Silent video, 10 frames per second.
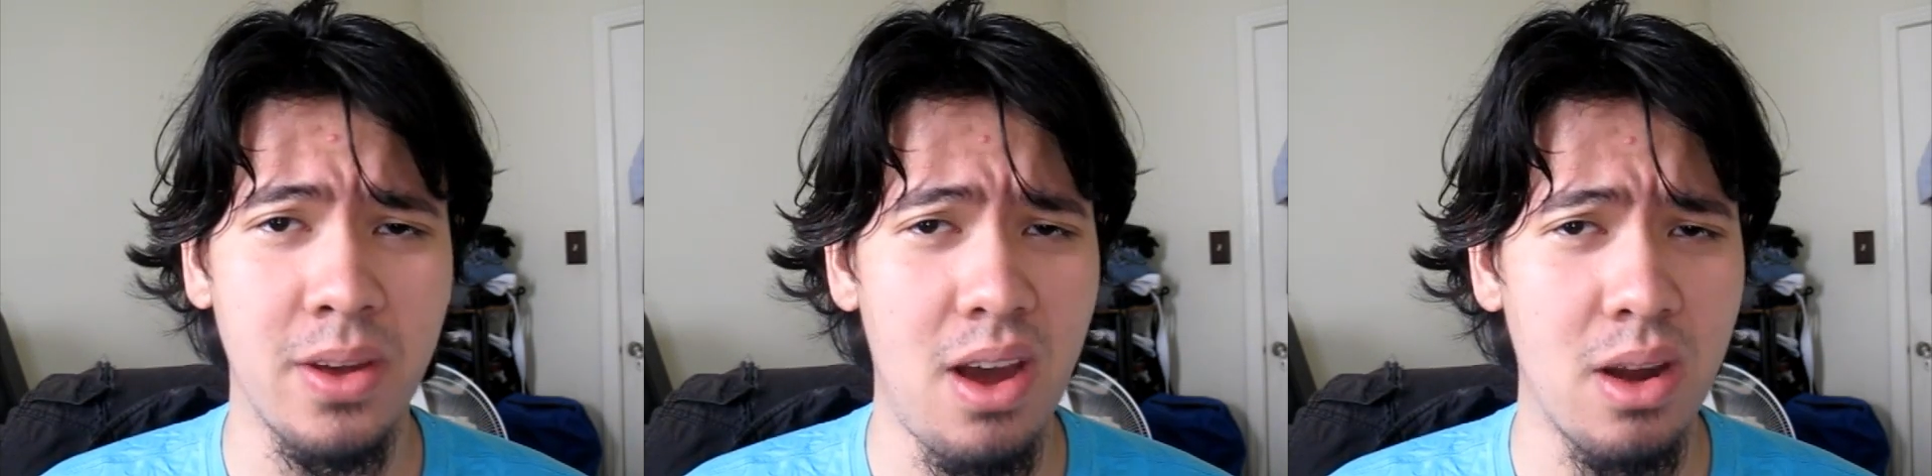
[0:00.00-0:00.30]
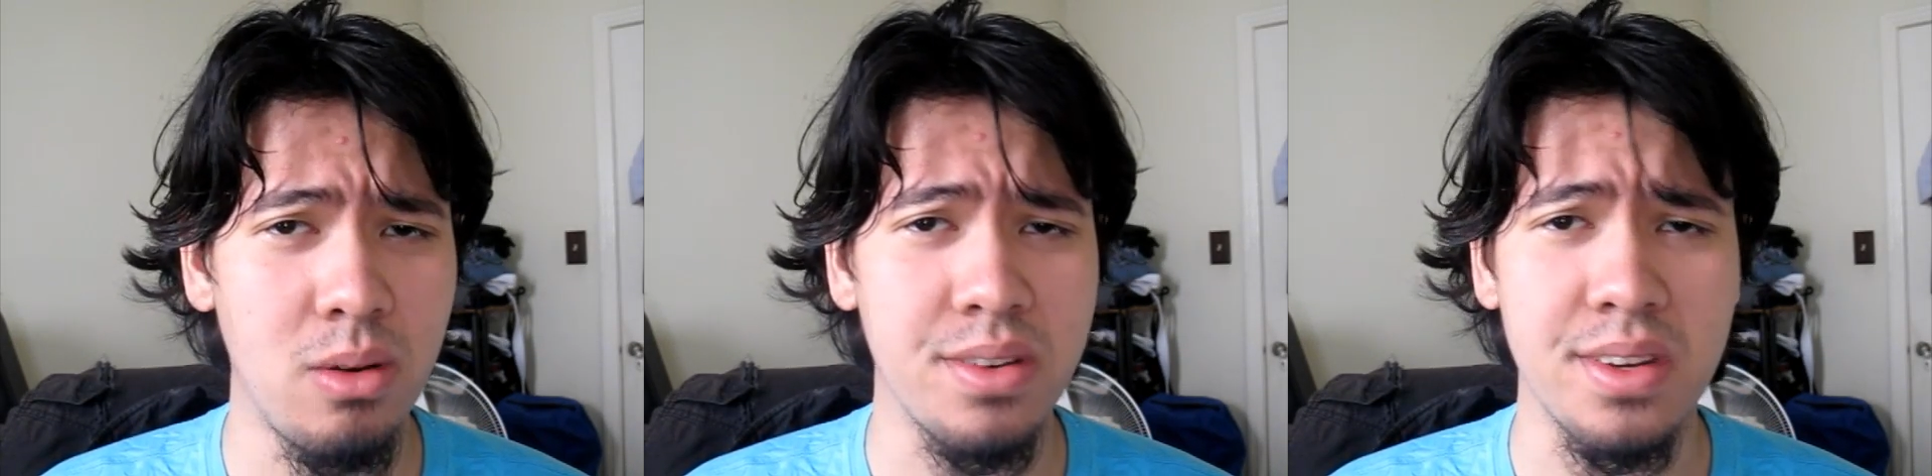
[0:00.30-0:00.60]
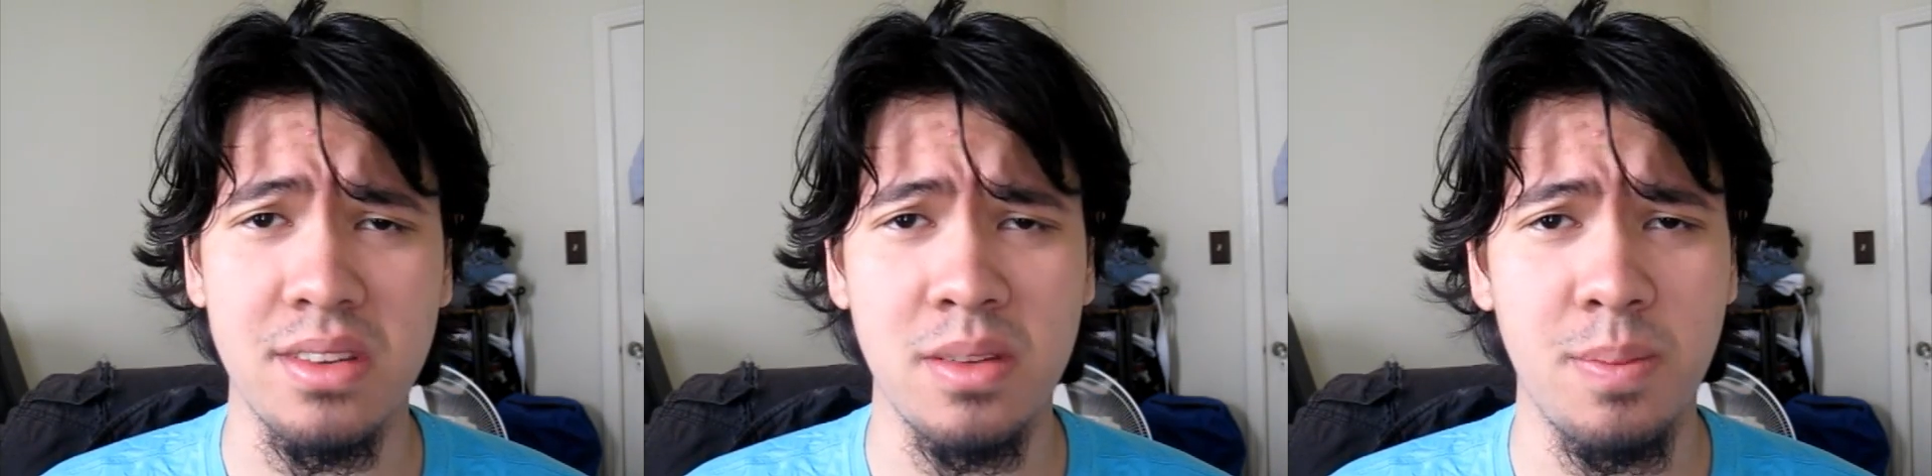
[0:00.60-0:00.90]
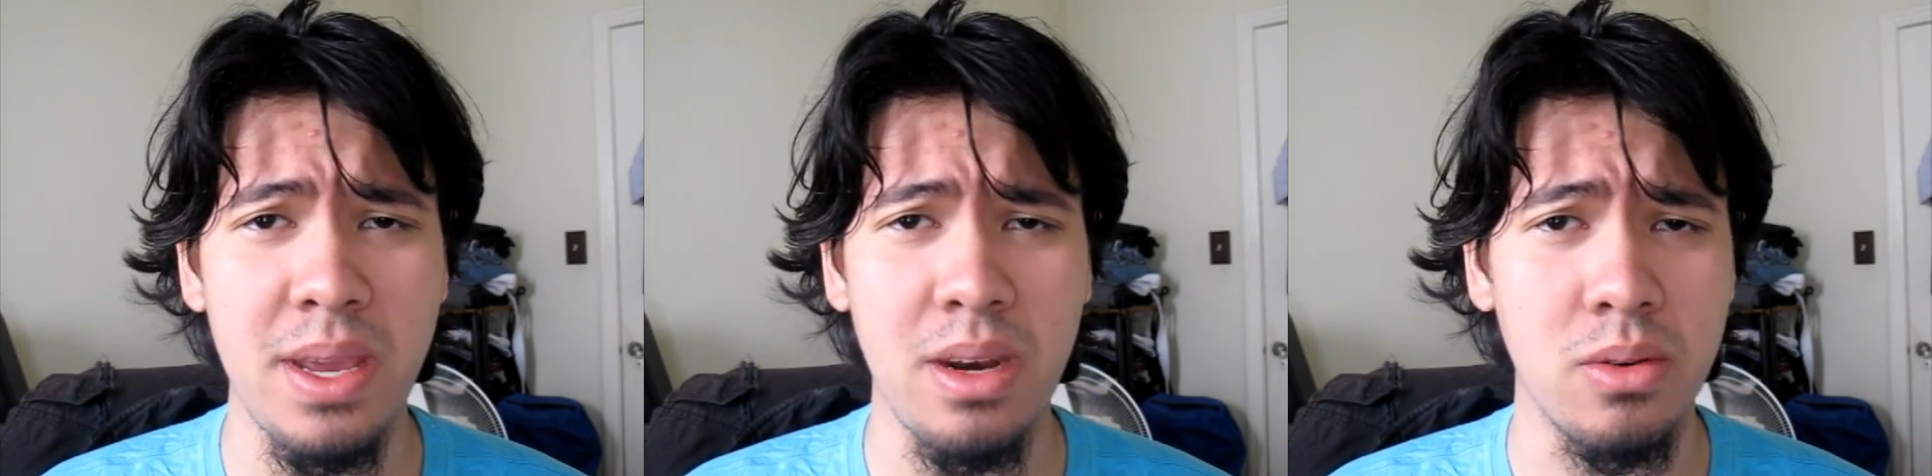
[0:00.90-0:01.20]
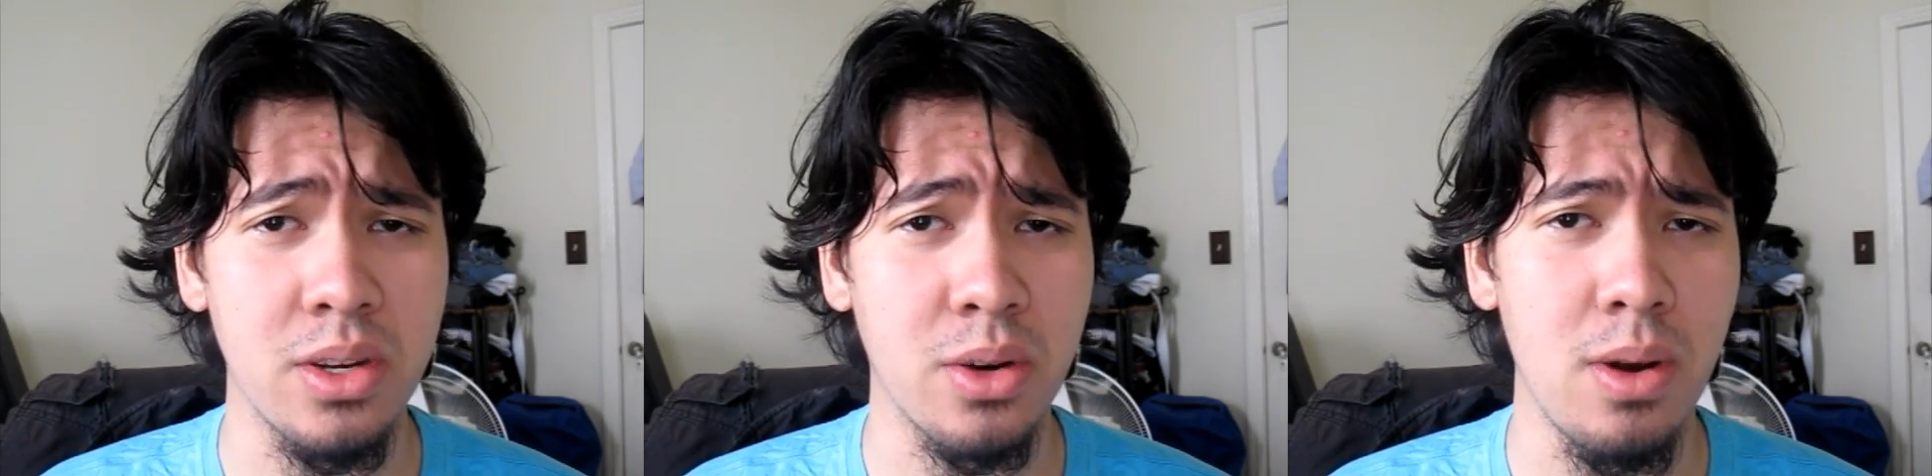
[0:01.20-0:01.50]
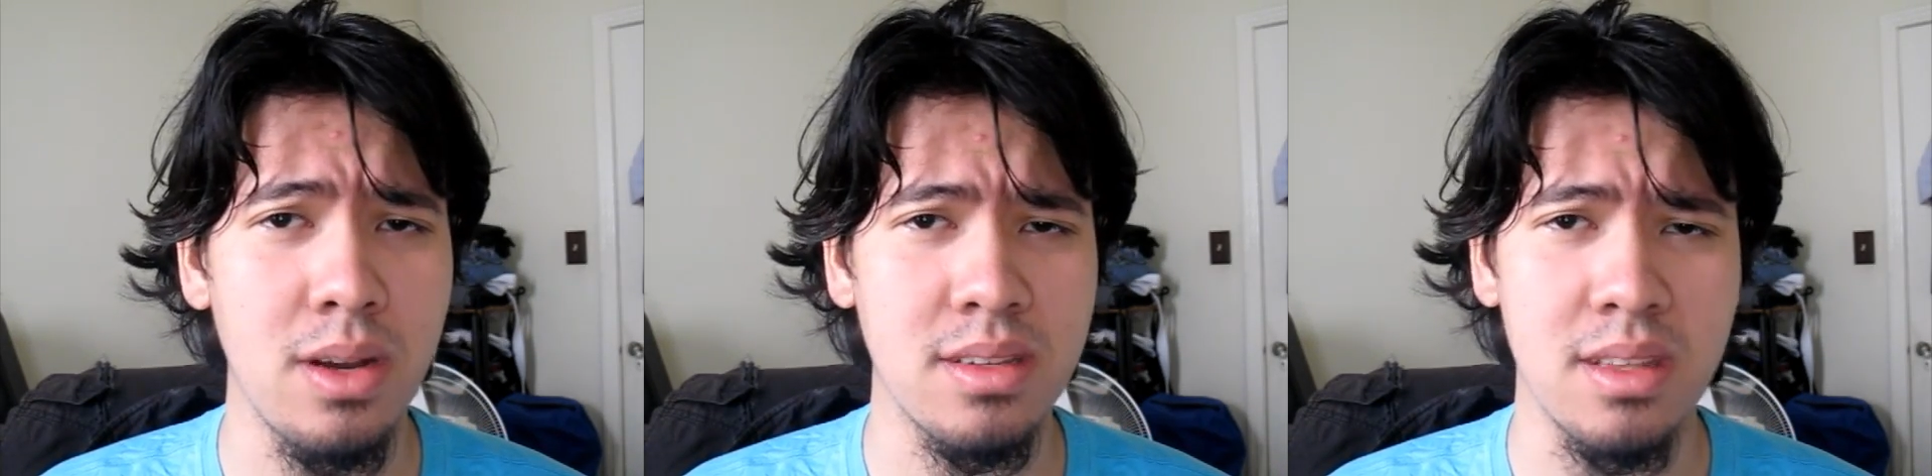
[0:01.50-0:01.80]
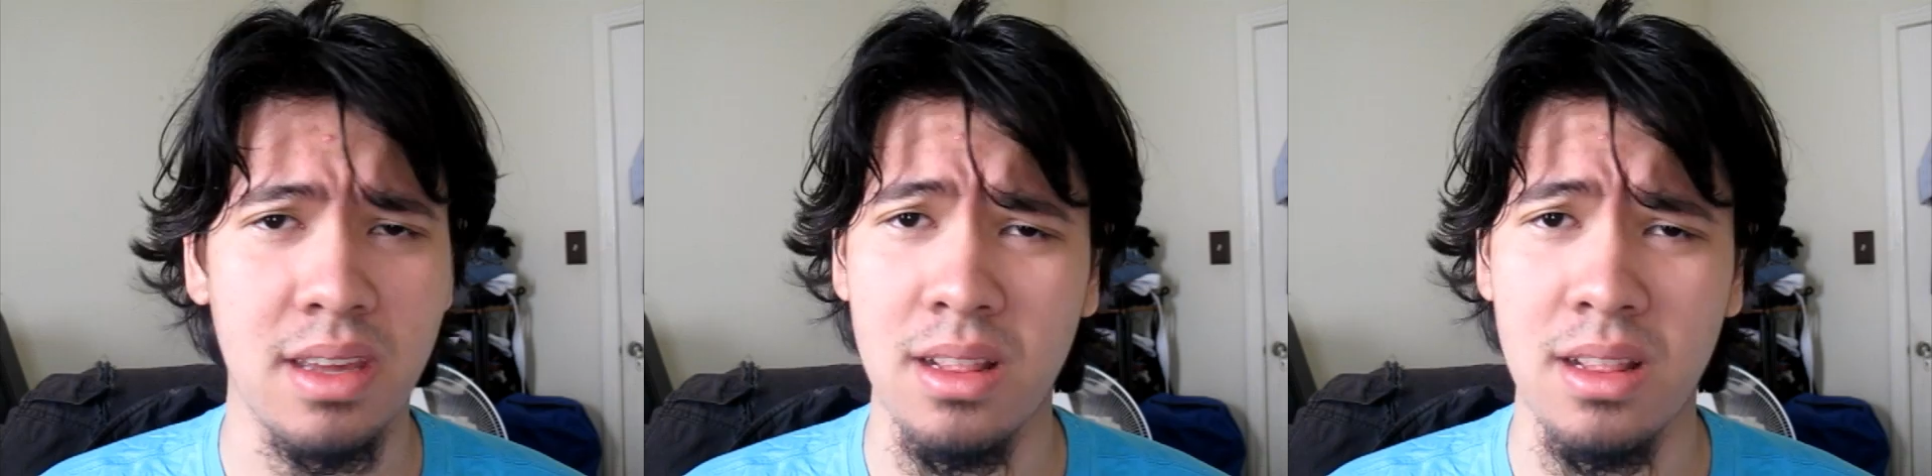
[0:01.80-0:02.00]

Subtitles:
goggles, and a Speedo to cross the